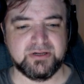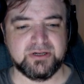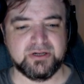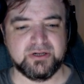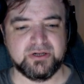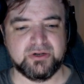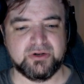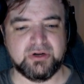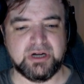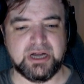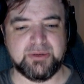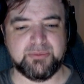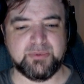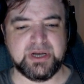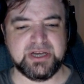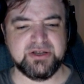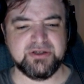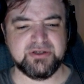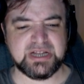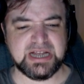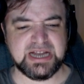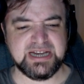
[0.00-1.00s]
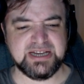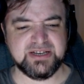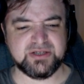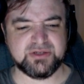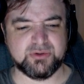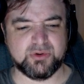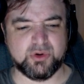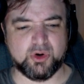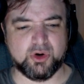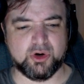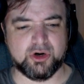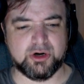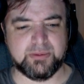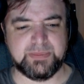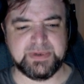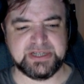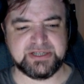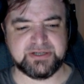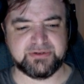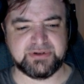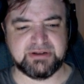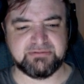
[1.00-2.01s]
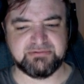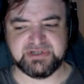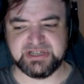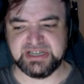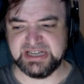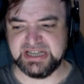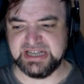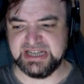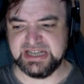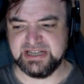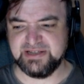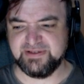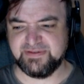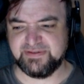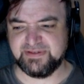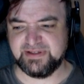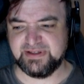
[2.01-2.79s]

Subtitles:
Right, when you get into orbit around Eve,